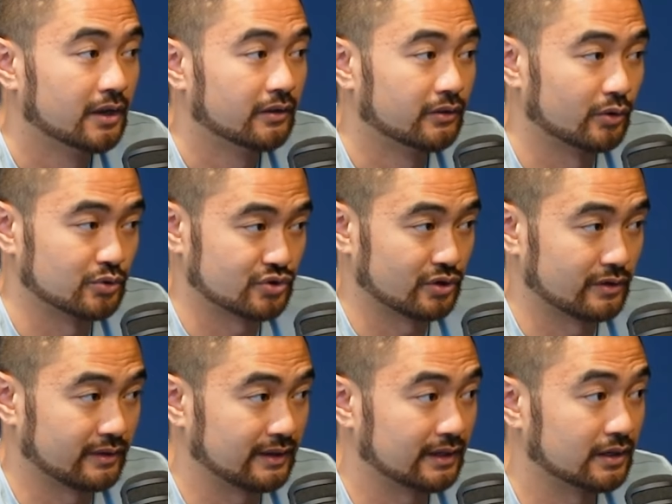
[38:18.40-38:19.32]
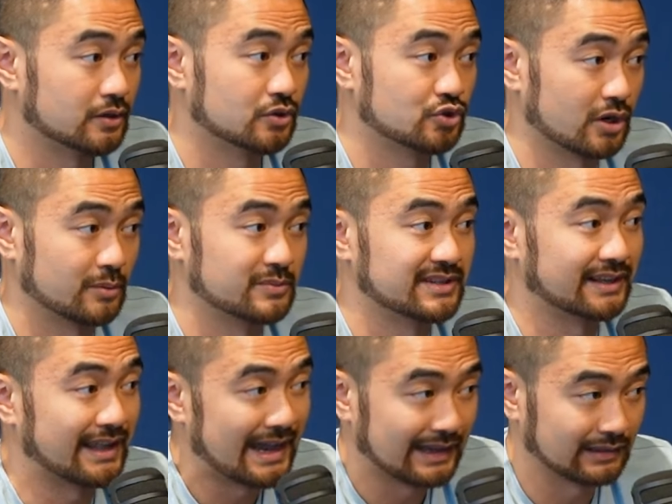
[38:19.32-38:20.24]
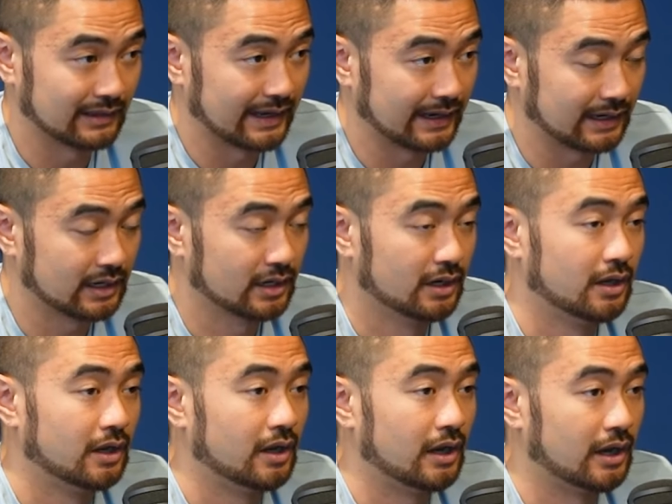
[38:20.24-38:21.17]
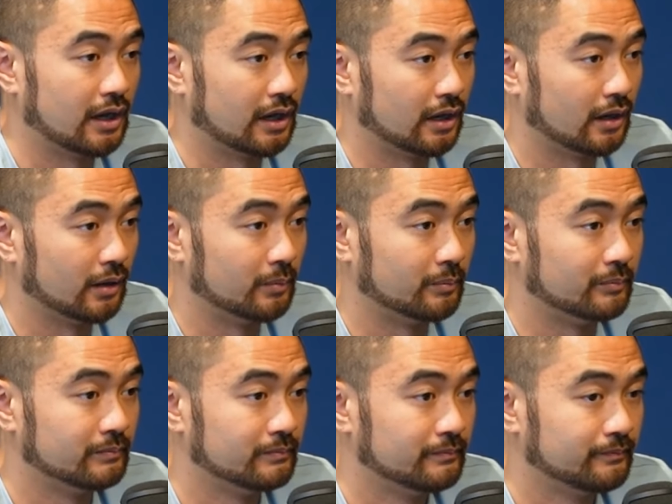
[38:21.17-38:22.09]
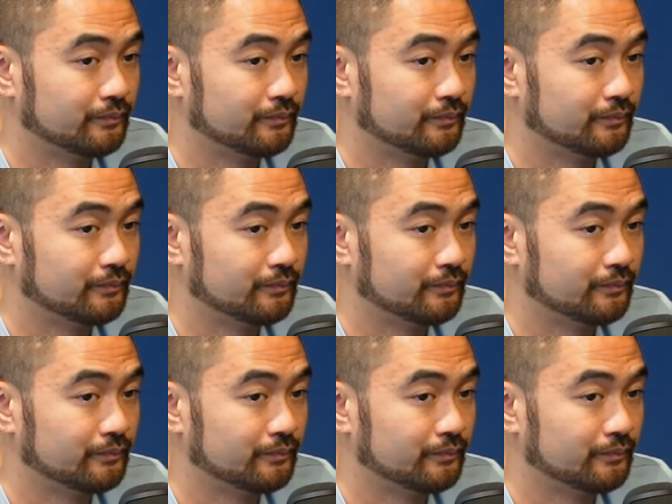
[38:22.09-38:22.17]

Those are the terms that I like. Some